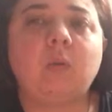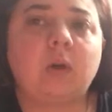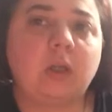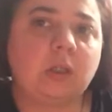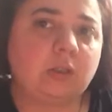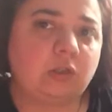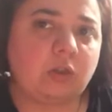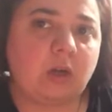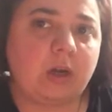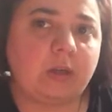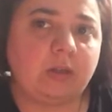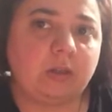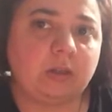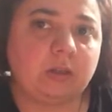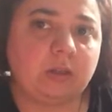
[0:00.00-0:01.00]
we're going to try
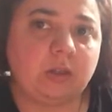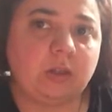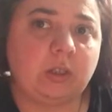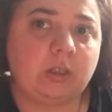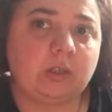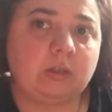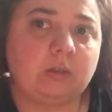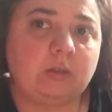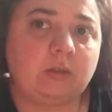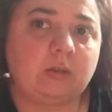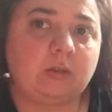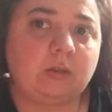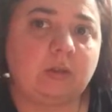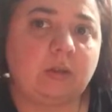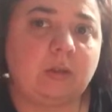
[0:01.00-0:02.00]
this series.
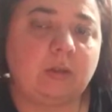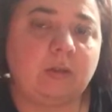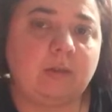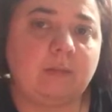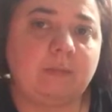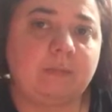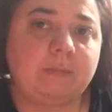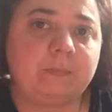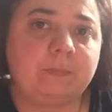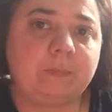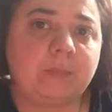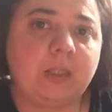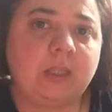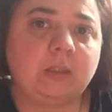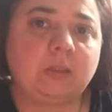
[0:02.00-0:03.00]

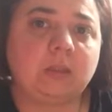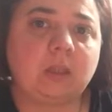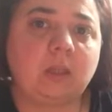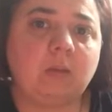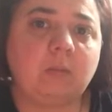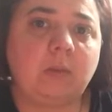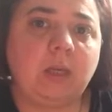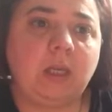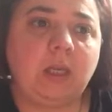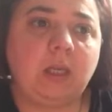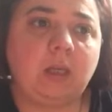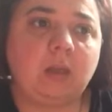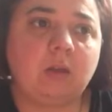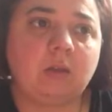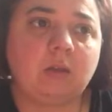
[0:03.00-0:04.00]
It's going to
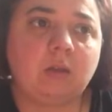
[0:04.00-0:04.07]
be,